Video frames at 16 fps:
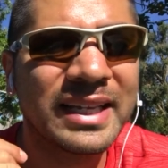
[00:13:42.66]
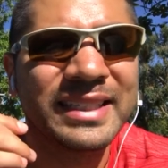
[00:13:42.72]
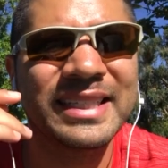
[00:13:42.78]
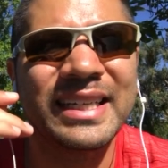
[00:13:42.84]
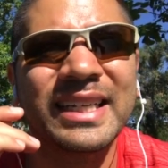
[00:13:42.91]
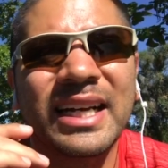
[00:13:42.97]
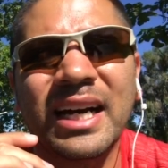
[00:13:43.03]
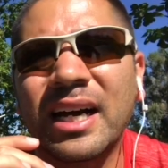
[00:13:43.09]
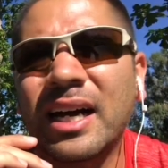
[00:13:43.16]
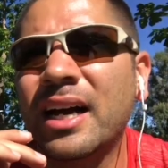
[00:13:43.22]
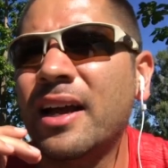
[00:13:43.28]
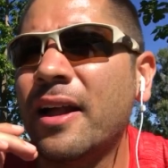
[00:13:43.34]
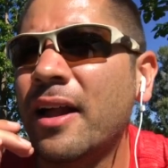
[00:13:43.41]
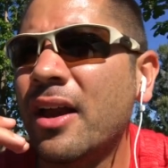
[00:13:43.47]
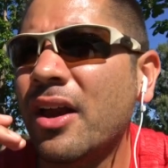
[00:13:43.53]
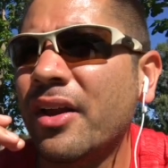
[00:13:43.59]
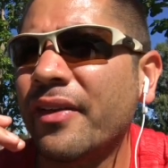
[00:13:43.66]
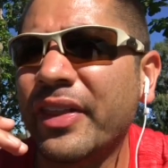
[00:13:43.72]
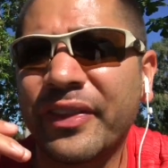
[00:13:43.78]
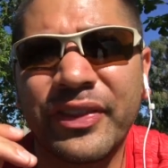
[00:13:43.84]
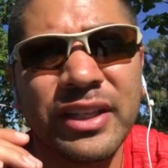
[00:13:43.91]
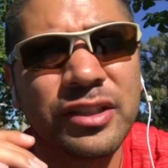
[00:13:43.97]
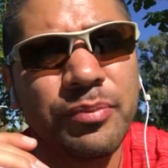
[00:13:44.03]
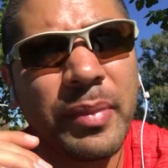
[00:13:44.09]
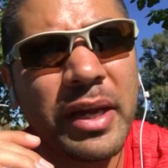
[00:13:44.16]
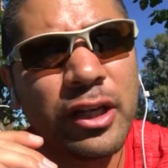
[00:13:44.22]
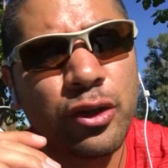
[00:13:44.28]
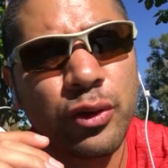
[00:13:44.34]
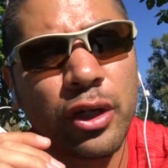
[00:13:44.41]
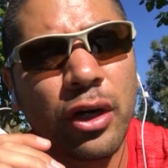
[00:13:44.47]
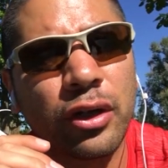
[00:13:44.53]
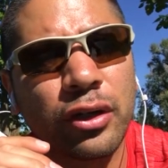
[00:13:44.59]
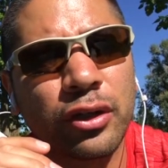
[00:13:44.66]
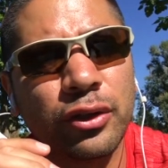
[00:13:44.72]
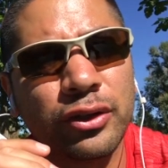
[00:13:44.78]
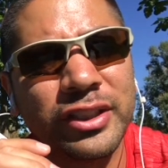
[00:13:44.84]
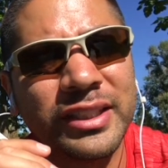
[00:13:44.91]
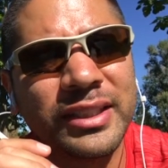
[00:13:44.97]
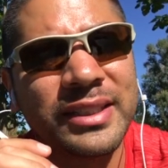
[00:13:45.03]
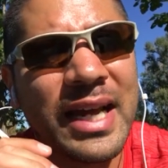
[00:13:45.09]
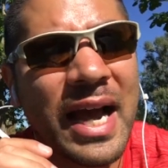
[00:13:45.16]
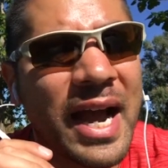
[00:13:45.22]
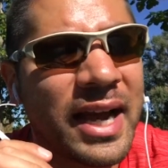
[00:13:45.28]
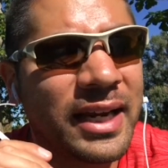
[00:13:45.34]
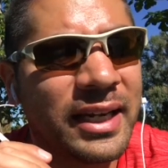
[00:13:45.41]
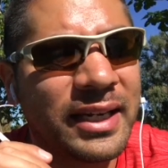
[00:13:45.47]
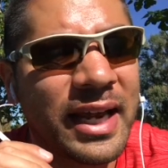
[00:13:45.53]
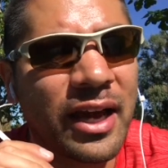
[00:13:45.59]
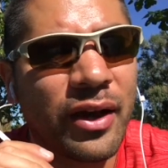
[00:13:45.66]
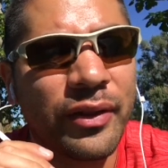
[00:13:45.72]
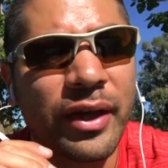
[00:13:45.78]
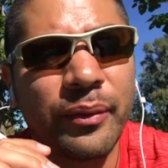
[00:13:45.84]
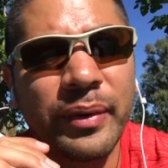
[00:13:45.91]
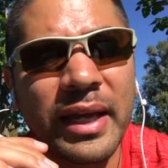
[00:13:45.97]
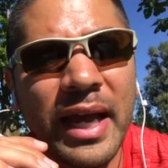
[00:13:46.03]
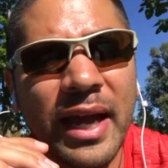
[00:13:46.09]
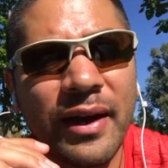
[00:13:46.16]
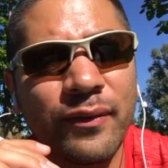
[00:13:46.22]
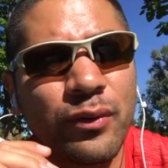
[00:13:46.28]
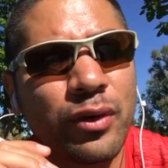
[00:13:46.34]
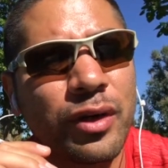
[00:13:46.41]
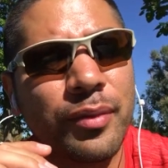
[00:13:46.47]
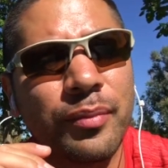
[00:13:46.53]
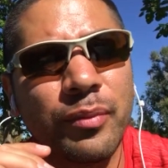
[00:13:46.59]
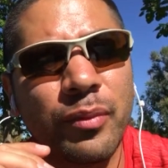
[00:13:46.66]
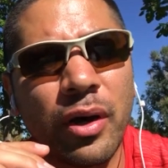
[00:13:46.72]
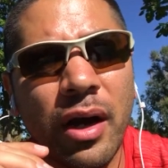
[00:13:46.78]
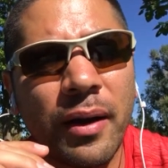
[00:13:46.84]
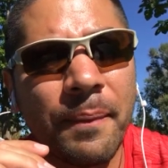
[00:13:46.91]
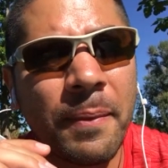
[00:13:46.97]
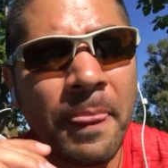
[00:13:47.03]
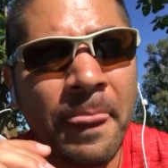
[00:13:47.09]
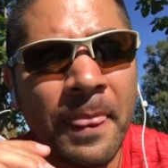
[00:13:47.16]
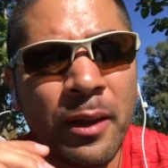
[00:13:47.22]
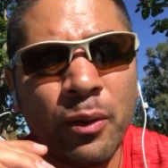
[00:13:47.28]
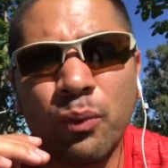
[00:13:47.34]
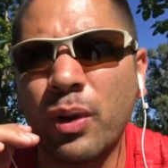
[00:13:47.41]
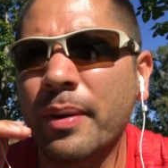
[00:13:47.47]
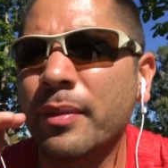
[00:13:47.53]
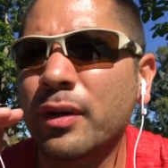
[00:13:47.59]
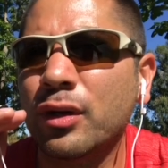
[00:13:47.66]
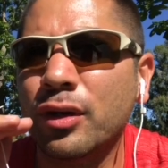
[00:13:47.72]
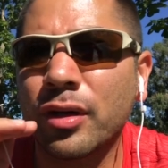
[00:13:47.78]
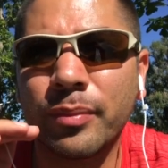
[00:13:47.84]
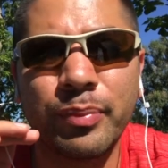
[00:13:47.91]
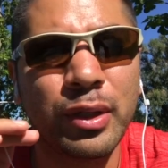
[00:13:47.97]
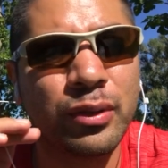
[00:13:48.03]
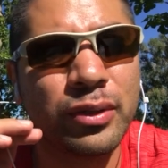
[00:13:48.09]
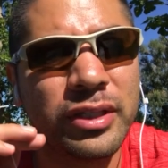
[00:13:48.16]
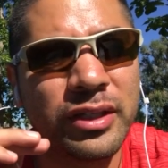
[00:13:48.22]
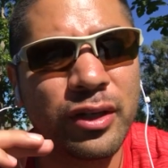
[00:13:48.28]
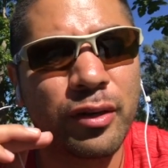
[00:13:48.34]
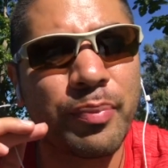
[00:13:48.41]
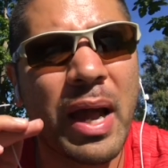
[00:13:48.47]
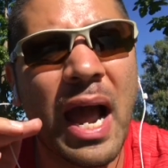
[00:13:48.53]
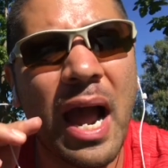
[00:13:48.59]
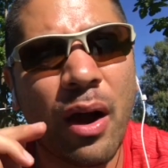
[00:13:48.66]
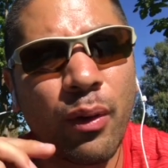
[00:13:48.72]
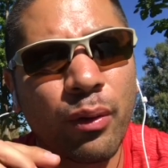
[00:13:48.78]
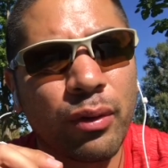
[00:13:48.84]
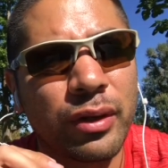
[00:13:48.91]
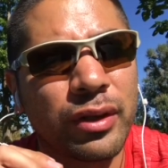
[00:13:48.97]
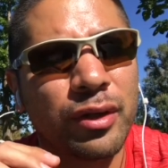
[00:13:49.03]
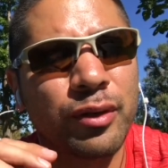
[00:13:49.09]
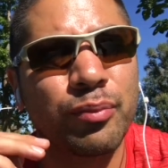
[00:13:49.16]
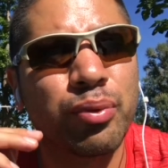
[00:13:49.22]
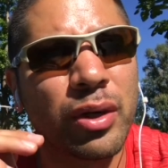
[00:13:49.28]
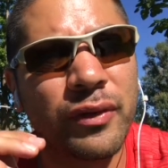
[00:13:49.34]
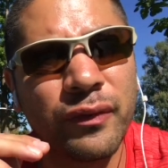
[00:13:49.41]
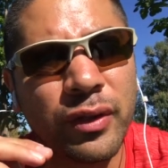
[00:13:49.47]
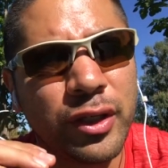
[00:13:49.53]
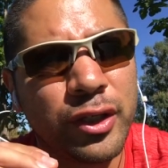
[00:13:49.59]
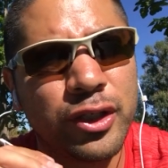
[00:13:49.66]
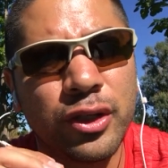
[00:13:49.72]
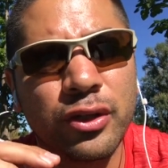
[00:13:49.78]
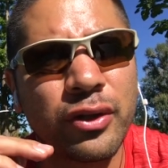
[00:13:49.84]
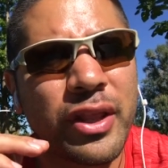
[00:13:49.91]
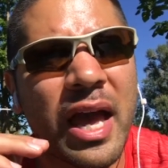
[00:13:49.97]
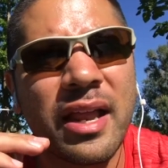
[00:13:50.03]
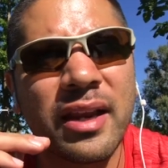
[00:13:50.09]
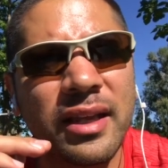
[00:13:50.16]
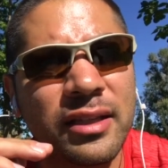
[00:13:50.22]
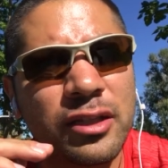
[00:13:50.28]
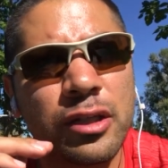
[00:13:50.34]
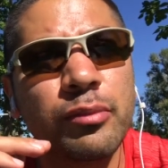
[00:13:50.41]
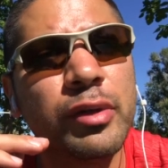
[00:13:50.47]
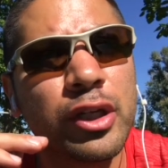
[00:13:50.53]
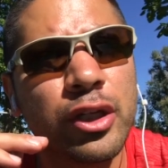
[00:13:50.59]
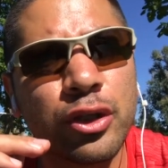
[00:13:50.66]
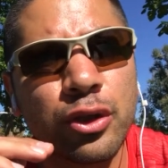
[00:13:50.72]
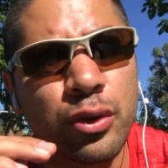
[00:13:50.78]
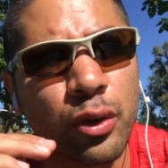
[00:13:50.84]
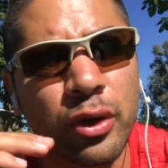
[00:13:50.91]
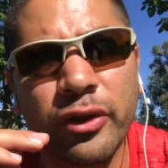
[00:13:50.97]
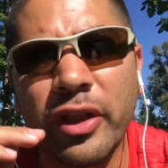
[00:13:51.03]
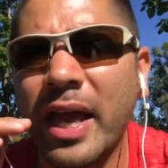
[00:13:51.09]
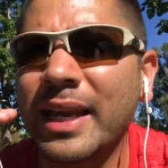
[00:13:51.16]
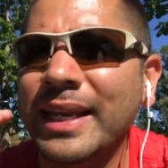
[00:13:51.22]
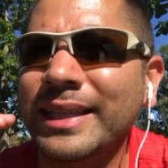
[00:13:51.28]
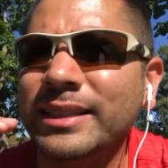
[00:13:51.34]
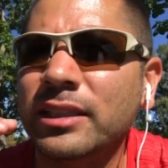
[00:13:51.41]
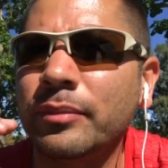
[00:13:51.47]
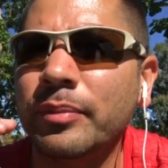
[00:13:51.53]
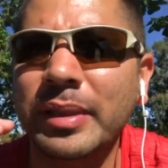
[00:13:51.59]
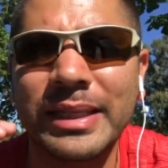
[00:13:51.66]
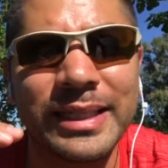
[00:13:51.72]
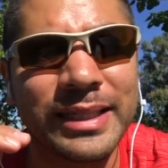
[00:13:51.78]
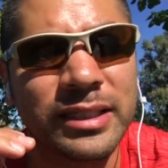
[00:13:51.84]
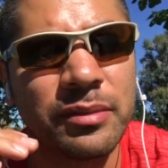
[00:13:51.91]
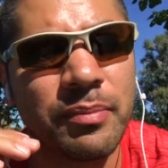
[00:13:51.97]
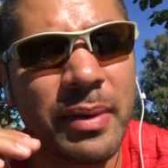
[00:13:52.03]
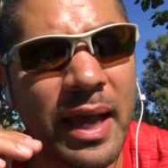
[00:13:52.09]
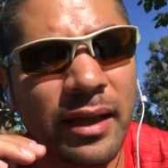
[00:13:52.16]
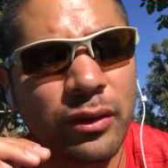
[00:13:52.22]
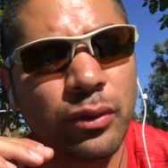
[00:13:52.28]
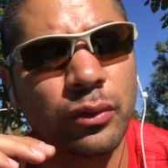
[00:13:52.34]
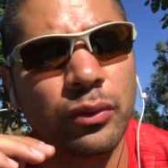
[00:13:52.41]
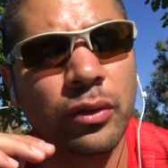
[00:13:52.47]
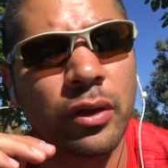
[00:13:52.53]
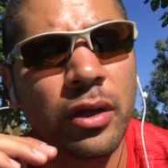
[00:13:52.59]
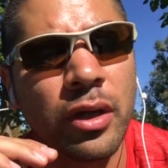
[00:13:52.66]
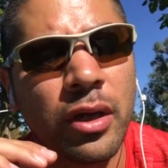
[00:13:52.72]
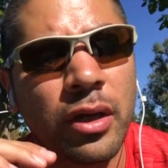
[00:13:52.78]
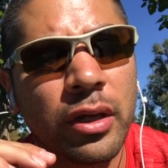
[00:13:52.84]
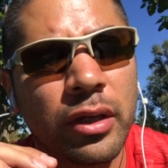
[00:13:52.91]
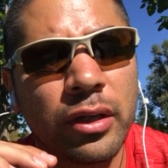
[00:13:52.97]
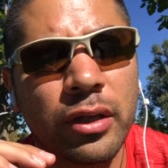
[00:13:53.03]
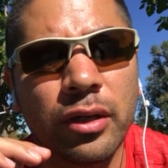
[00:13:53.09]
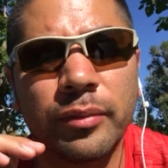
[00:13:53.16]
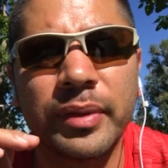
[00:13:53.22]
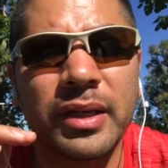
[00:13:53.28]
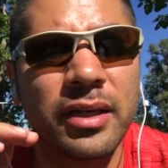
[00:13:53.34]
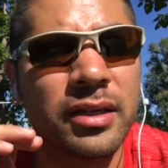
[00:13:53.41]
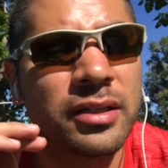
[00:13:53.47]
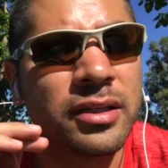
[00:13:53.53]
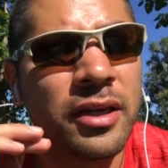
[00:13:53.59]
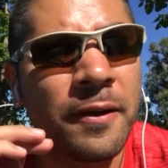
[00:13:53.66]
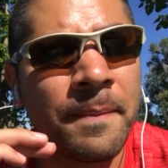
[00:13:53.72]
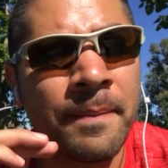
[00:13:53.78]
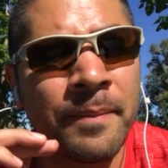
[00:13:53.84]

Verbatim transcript: to, uh, that this matriarchal society now that we have where um, women are abusing their power and their privilege you know that needs to be destroyed that needs to be dismantled you know because